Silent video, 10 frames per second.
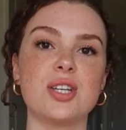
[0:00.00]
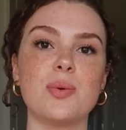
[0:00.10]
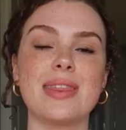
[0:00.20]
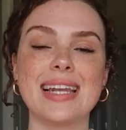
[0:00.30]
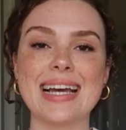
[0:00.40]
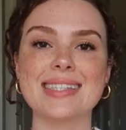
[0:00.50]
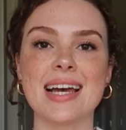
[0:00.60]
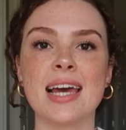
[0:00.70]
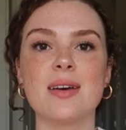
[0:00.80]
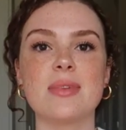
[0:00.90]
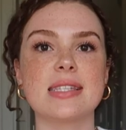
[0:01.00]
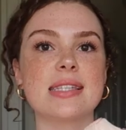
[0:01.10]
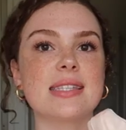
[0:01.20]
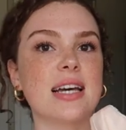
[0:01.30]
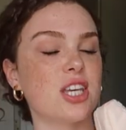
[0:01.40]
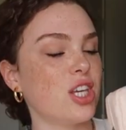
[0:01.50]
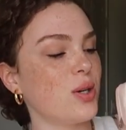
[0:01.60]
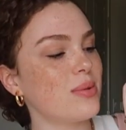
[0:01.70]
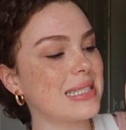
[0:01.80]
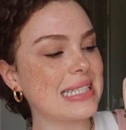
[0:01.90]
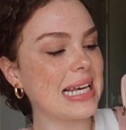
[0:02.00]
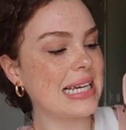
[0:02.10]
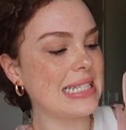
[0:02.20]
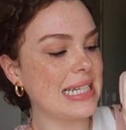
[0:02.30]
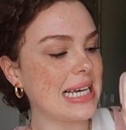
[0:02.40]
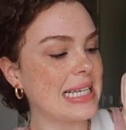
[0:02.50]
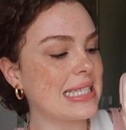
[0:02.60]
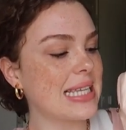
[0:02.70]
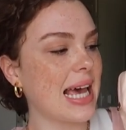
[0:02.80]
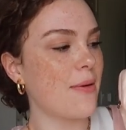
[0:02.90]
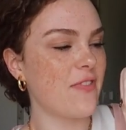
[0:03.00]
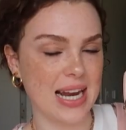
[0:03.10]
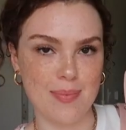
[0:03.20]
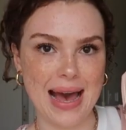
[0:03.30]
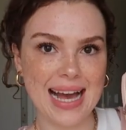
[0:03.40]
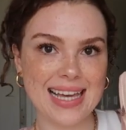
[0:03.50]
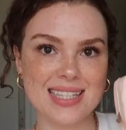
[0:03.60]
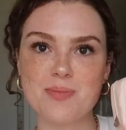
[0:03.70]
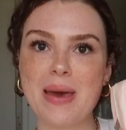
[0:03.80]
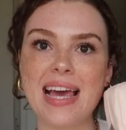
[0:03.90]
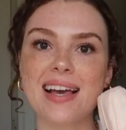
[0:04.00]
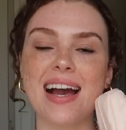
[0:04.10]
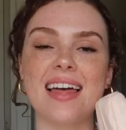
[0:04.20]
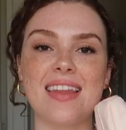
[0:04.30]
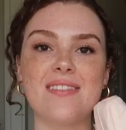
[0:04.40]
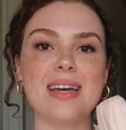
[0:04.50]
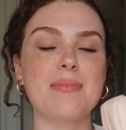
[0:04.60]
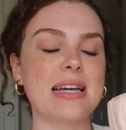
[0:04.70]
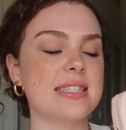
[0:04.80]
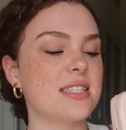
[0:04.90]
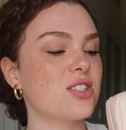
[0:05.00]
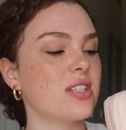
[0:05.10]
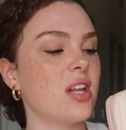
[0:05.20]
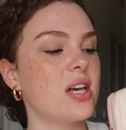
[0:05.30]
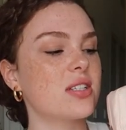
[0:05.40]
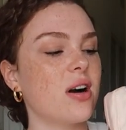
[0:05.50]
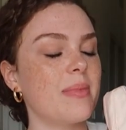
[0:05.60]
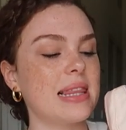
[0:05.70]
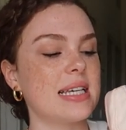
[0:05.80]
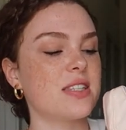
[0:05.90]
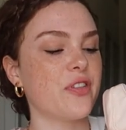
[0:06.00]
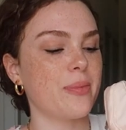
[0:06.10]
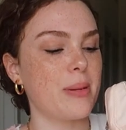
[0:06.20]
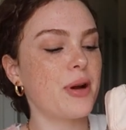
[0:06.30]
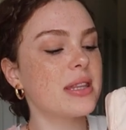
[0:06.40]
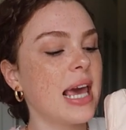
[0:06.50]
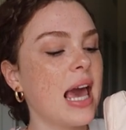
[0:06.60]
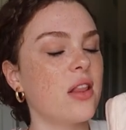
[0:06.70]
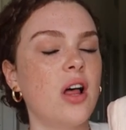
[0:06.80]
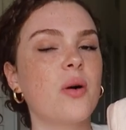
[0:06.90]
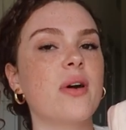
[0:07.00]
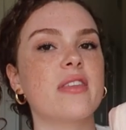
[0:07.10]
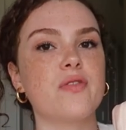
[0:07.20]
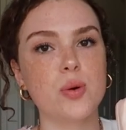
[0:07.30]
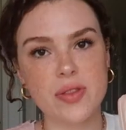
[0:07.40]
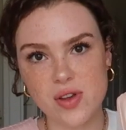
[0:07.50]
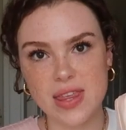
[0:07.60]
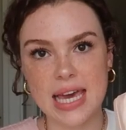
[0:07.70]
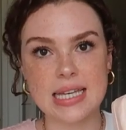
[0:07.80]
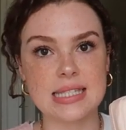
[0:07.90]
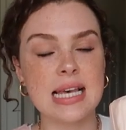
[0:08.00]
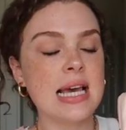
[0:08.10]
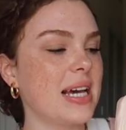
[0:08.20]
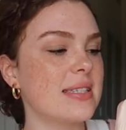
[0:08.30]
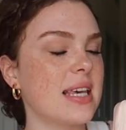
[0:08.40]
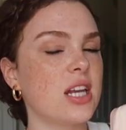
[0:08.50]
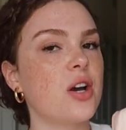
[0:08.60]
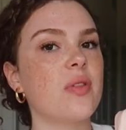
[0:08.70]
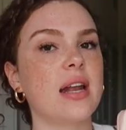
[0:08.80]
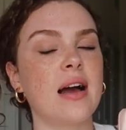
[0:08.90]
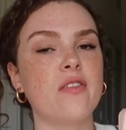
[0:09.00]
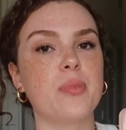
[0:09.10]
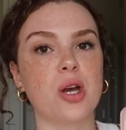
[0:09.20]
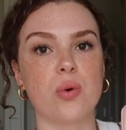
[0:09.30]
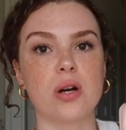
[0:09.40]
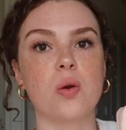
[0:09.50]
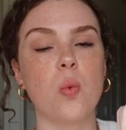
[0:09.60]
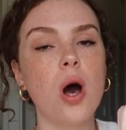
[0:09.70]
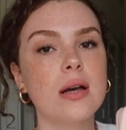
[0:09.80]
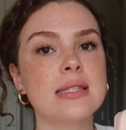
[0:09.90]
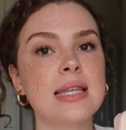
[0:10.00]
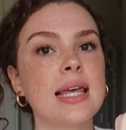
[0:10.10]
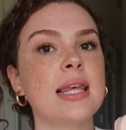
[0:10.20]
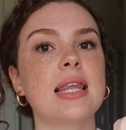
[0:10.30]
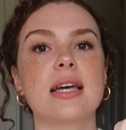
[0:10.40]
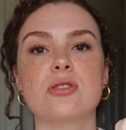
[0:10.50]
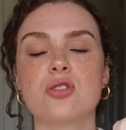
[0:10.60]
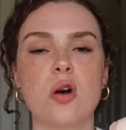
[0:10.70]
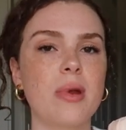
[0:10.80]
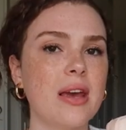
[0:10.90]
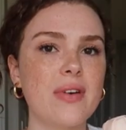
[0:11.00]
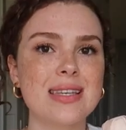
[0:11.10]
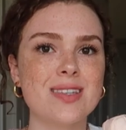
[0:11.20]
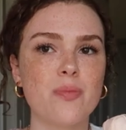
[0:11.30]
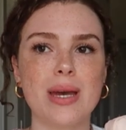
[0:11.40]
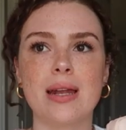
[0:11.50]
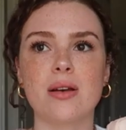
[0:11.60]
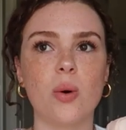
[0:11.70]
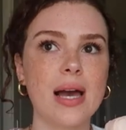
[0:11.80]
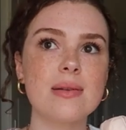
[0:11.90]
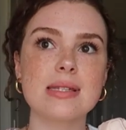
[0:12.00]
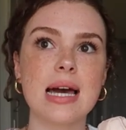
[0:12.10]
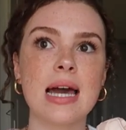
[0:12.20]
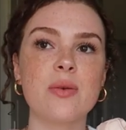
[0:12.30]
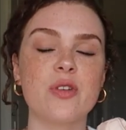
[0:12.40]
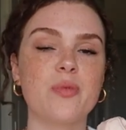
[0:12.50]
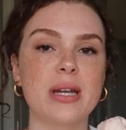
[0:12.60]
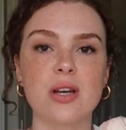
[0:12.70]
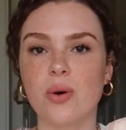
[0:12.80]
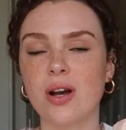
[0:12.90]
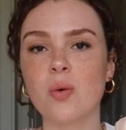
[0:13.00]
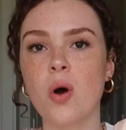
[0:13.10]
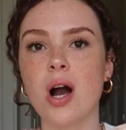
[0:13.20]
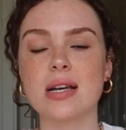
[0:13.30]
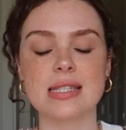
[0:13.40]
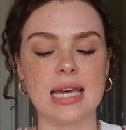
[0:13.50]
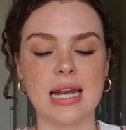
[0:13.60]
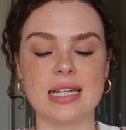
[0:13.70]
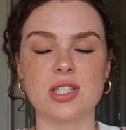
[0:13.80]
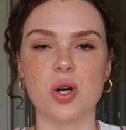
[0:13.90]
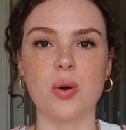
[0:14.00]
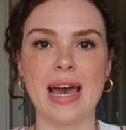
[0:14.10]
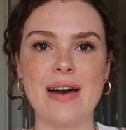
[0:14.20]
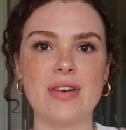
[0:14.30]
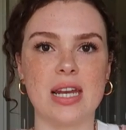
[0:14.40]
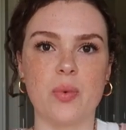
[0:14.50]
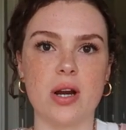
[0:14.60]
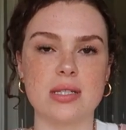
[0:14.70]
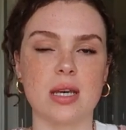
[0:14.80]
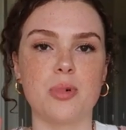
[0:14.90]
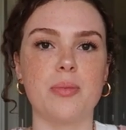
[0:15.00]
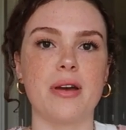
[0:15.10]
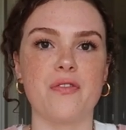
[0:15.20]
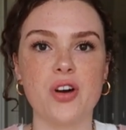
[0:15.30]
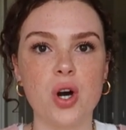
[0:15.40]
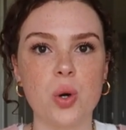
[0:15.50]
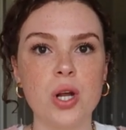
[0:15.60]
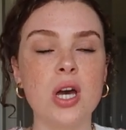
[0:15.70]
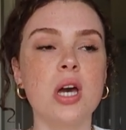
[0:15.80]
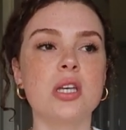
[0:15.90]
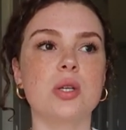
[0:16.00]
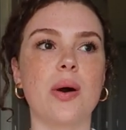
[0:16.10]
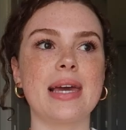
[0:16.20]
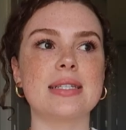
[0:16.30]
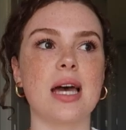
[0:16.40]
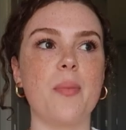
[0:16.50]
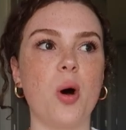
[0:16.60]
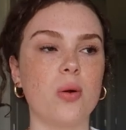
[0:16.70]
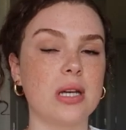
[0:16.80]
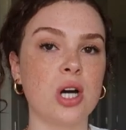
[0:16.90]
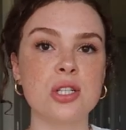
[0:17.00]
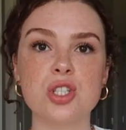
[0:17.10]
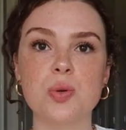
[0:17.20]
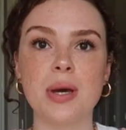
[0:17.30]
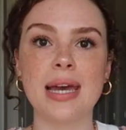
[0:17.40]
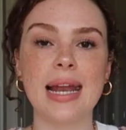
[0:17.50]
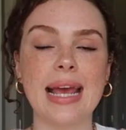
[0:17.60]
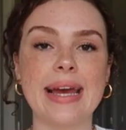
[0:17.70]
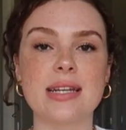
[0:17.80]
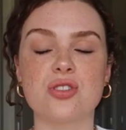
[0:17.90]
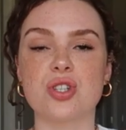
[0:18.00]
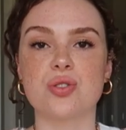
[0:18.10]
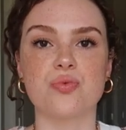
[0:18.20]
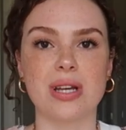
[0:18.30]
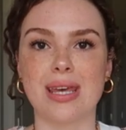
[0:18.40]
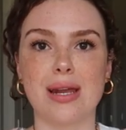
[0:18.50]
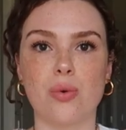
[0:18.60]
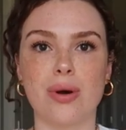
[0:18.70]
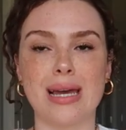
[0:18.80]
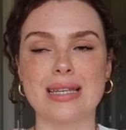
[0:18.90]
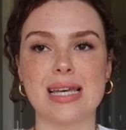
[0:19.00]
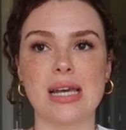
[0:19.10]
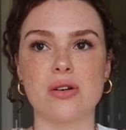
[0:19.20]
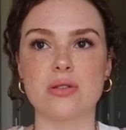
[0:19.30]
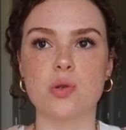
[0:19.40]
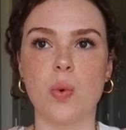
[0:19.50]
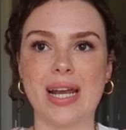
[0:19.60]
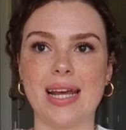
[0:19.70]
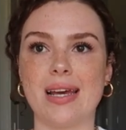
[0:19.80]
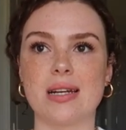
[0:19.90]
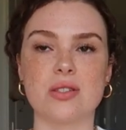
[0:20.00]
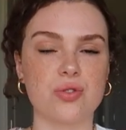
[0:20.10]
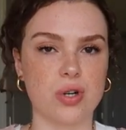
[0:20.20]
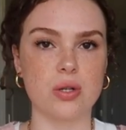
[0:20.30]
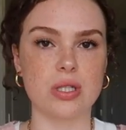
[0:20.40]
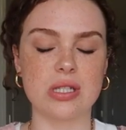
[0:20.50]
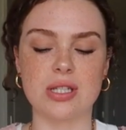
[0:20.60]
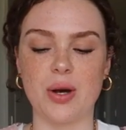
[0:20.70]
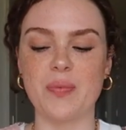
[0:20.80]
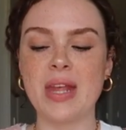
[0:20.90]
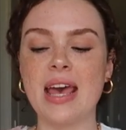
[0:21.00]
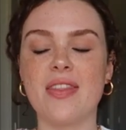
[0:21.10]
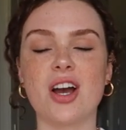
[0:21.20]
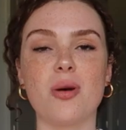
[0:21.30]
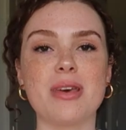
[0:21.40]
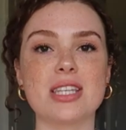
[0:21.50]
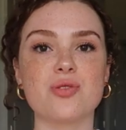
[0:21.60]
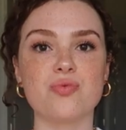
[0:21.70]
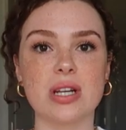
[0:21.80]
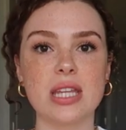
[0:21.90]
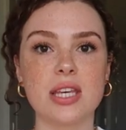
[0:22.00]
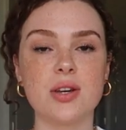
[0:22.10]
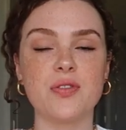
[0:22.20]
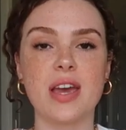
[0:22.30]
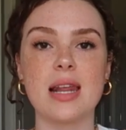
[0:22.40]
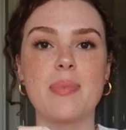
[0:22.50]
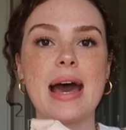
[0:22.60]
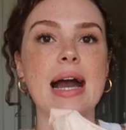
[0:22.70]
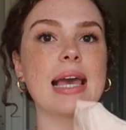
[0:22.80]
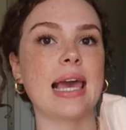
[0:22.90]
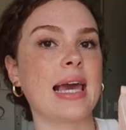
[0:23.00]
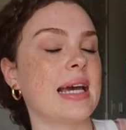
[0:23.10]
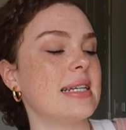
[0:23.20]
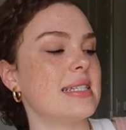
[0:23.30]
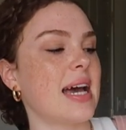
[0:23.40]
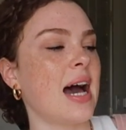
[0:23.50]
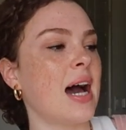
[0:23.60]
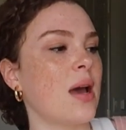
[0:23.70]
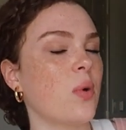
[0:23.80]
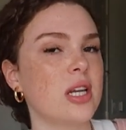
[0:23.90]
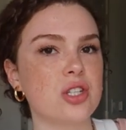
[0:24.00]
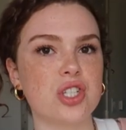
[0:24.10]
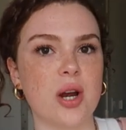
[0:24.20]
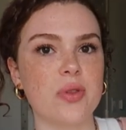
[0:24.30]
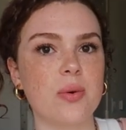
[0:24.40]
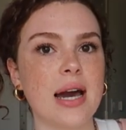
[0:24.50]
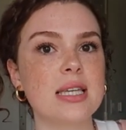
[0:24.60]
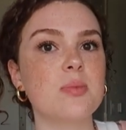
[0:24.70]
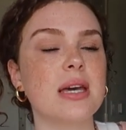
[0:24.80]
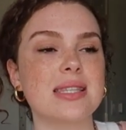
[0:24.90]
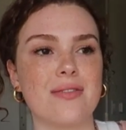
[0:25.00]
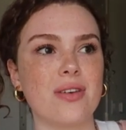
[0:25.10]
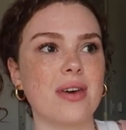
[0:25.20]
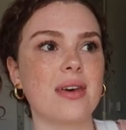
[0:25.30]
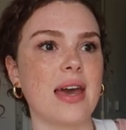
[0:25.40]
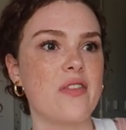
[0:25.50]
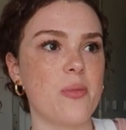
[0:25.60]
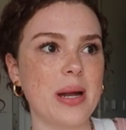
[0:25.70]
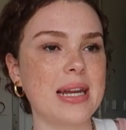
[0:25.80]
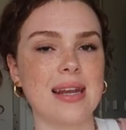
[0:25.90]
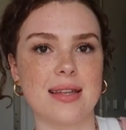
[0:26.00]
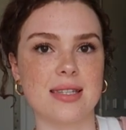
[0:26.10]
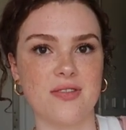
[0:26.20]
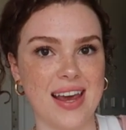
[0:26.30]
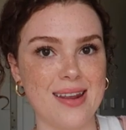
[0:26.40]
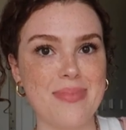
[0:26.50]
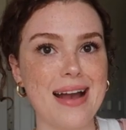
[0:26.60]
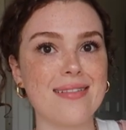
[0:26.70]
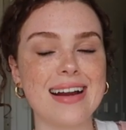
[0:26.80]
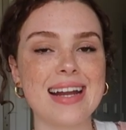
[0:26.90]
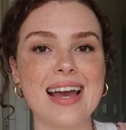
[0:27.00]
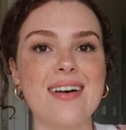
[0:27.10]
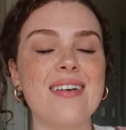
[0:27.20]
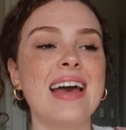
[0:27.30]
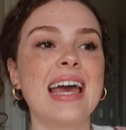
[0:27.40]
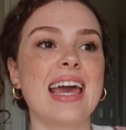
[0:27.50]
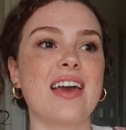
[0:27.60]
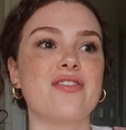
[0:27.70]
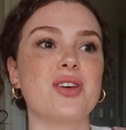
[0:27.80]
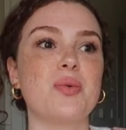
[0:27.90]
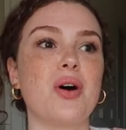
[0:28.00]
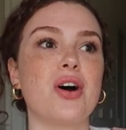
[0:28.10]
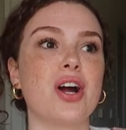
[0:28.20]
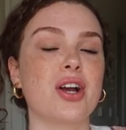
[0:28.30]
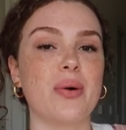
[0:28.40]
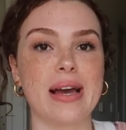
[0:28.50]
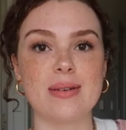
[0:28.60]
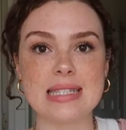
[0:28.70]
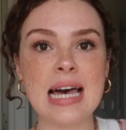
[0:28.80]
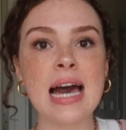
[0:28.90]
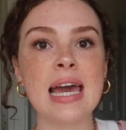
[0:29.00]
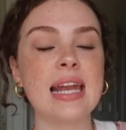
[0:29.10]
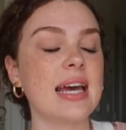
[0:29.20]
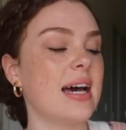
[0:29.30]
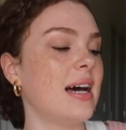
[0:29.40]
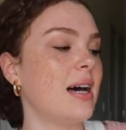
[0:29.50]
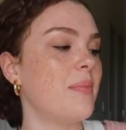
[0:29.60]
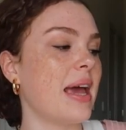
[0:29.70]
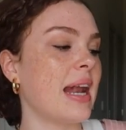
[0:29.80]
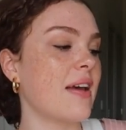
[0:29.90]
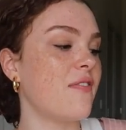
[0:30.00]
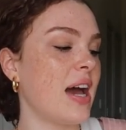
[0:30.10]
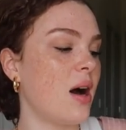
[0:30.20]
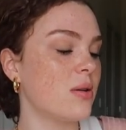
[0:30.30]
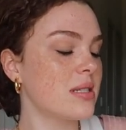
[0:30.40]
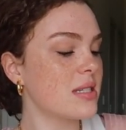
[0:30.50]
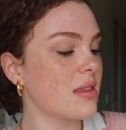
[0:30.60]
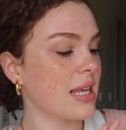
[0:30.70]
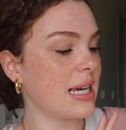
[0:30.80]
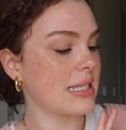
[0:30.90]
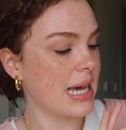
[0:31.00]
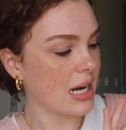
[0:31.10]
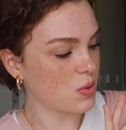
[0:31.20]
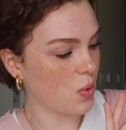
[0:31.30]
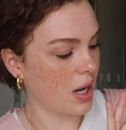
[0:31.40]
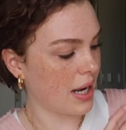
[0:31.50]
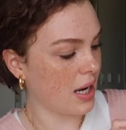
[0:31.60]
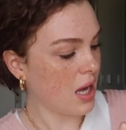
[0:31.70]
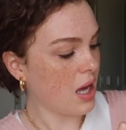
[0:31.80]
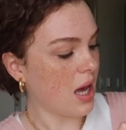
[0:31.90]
to the next item. This is a cute Adidas fanny pack. It's pink. I love it. My sister-in-law's got me this for my birthday along with a few other things because they know that I've been going on walks lately. Like so many of us have been going outside, we've been going on walks, and I don't have anywhere to like put my phone, so I end up holding on to it, and it's just really annoying because I get all sweaty and it's gross. So they got me this really cute fanny pack, and I wanted to share with you guys because I feel like everybody needs a fanny pack right now if you are going outside. And I found the exact one,